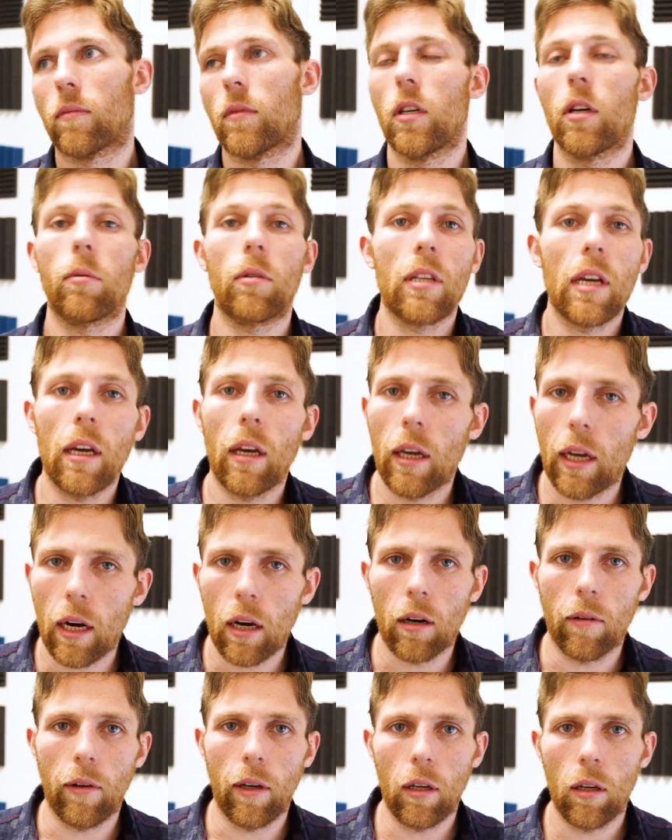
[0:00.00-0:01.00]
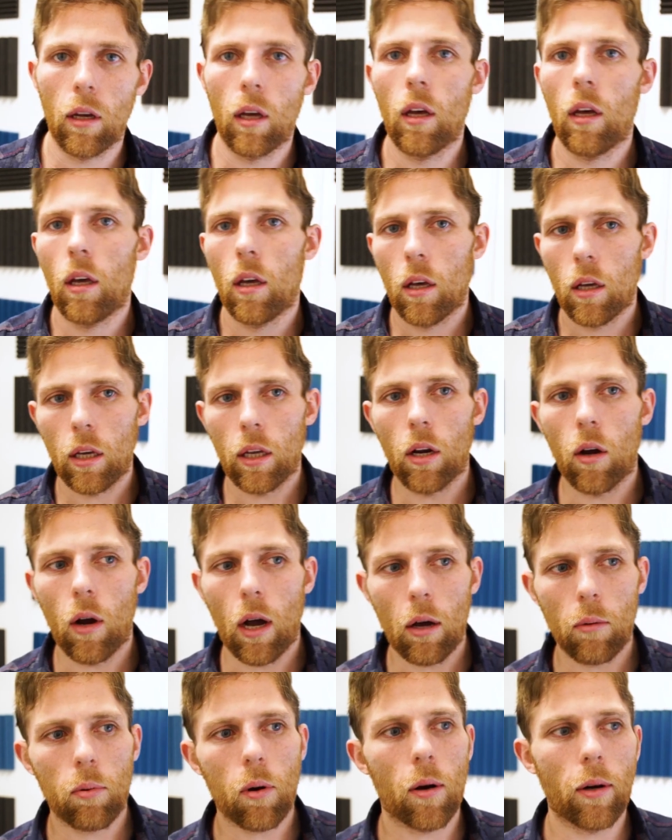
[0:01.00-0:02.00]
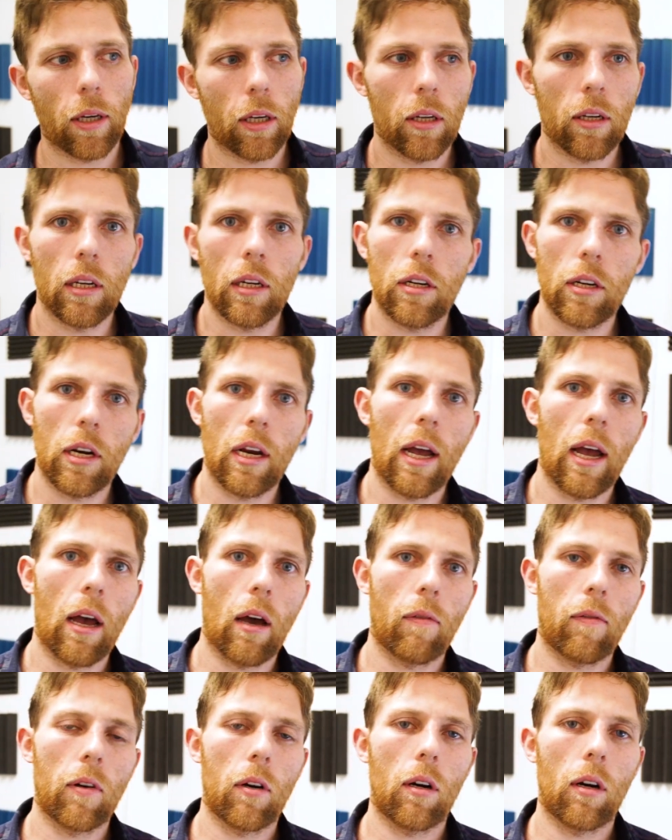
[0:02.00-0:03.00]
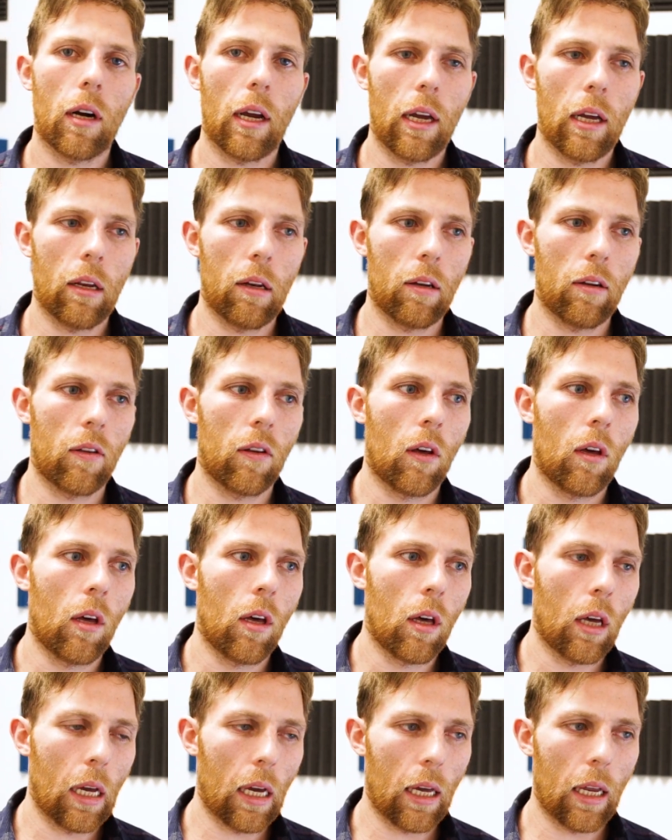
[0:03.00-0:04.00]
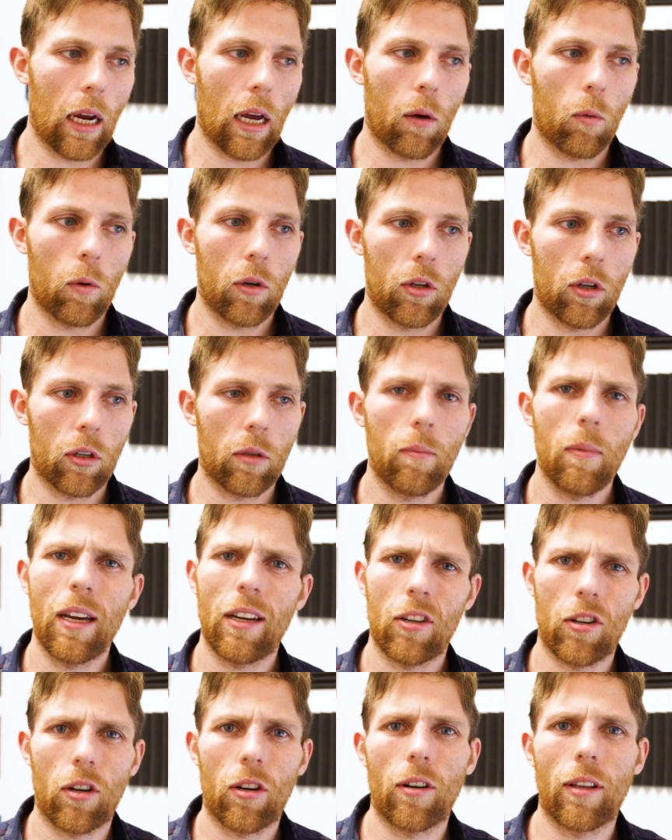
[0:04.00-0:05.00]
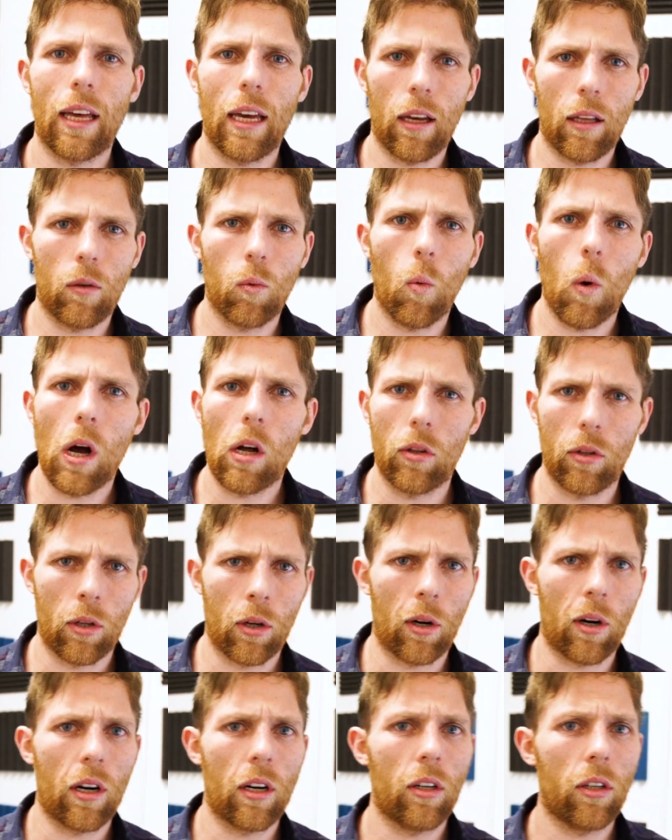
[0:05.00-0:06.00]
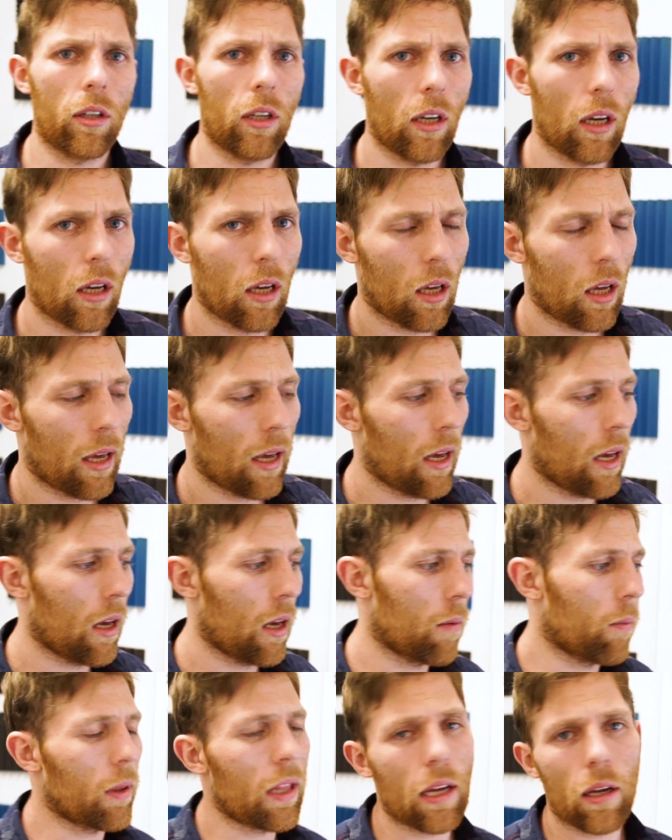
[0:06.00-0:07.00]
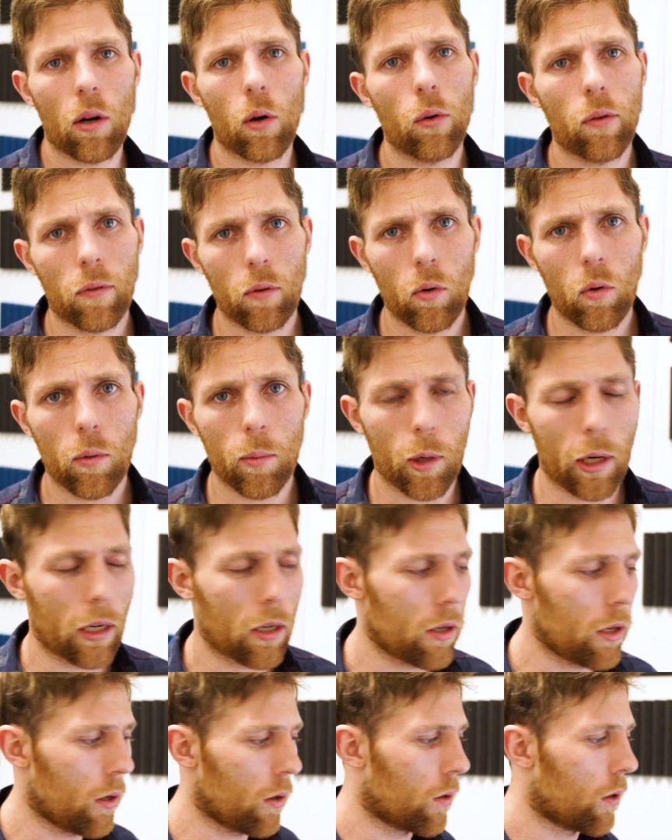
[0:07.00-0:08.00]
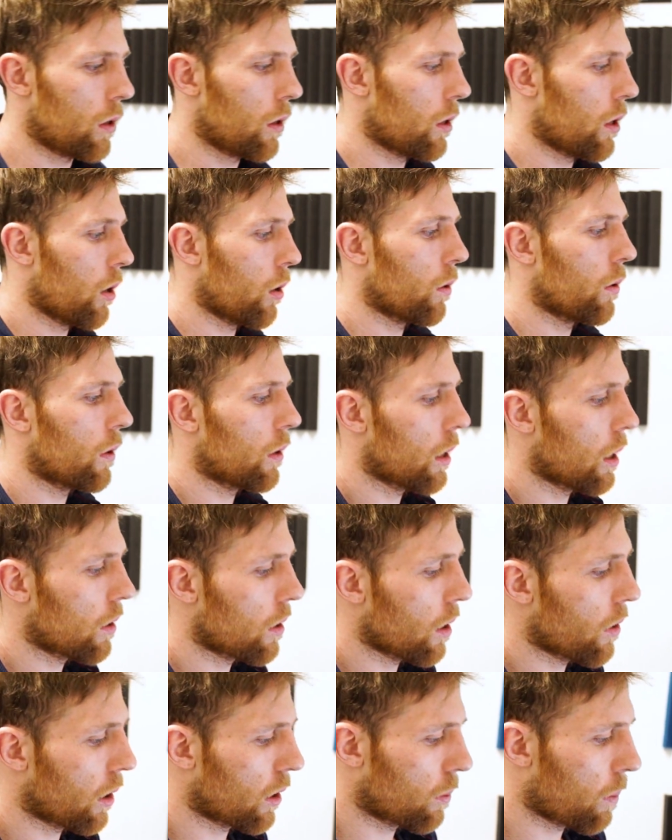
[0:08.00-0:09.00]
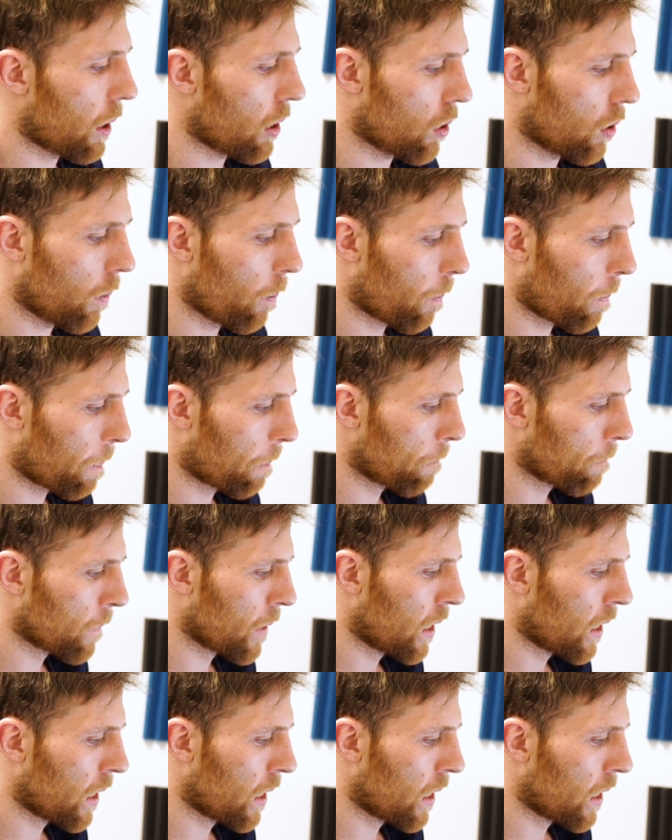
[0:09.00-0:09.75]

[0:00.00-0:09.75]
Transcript: you're taking care of it. You know, I probably condition it after, and and I would just make sure that it's well nourished. But that goes for normal hair too. So that's nothing special.